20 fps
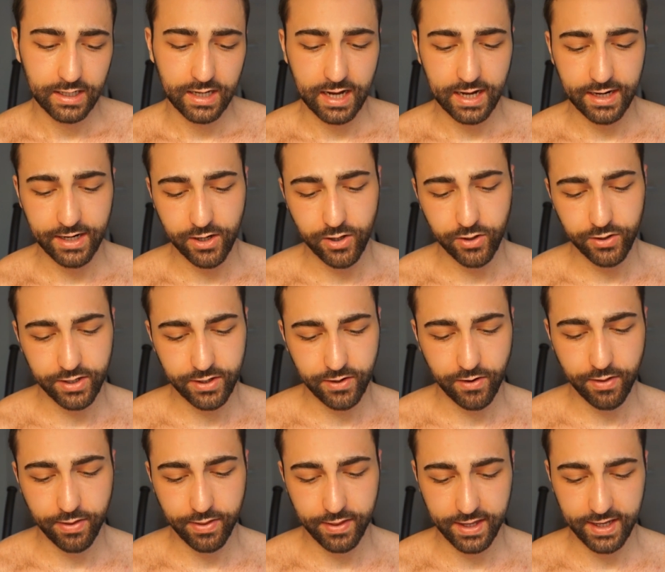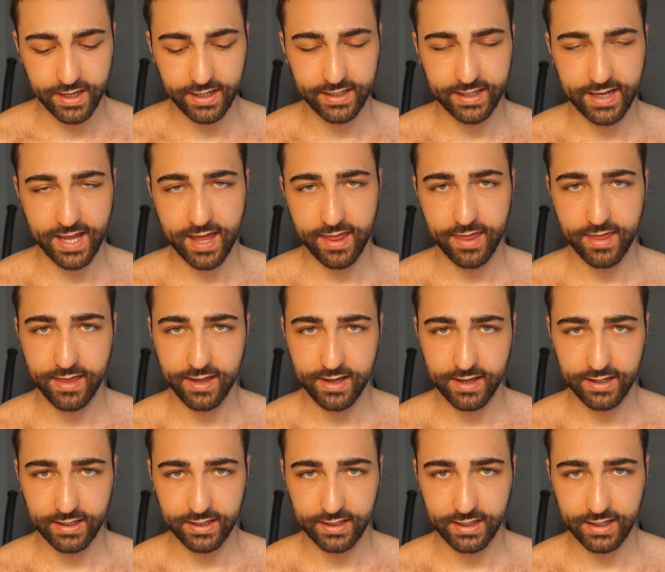Another thing that
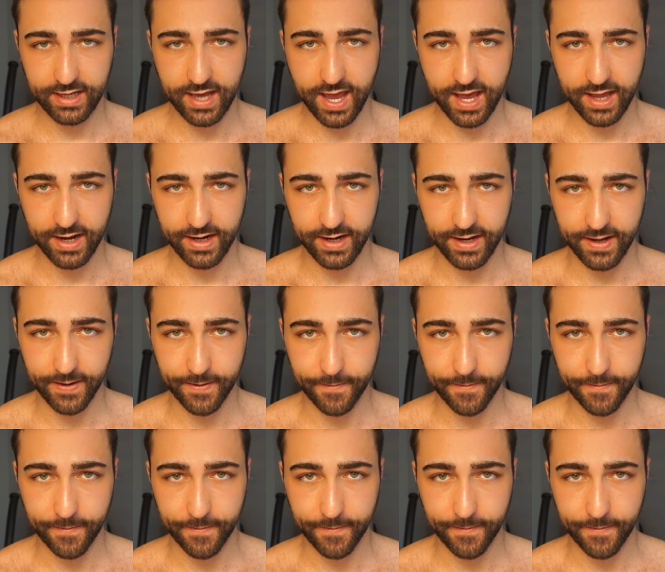can